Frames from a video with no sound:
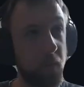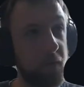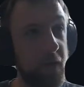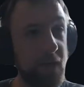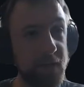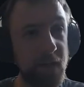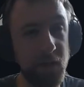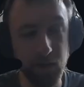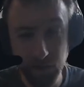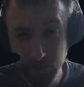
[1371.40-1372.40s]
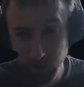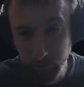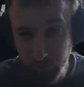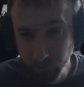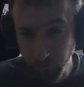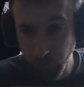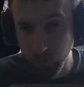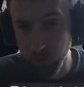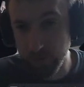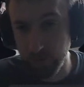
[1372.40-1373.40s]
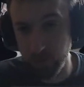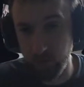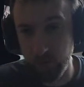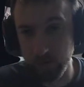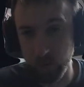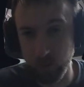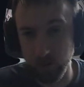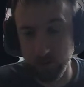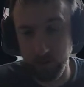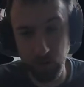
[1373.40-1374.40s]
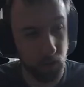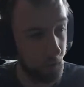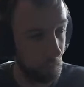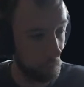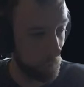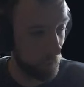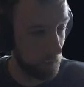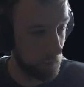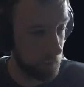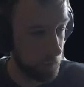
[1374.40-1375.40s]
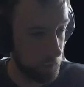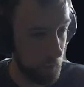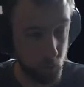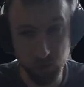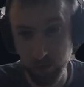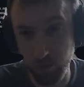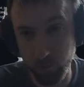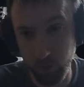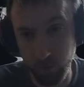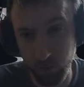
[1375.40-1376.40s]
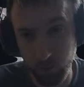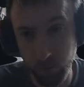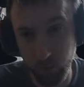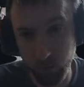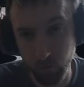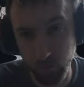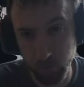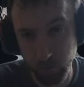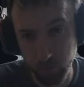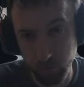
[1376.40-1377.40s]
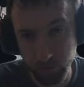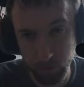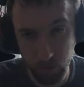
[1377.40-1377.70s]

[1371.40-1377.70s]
fans because I don't know how this works. And then yeah, we just iterate through all the channels.